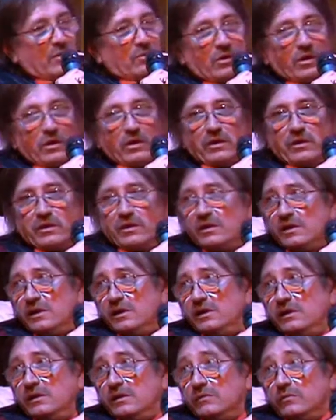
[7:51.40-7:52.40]
I were
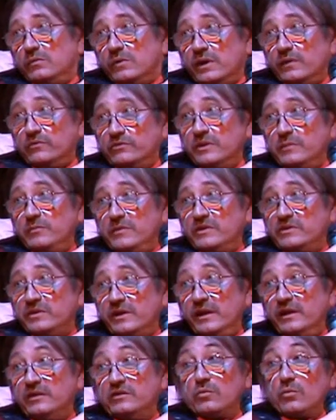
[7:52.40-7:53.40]
when I was in the
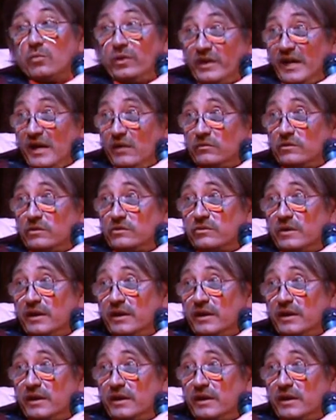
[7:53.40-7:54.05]
teens, without the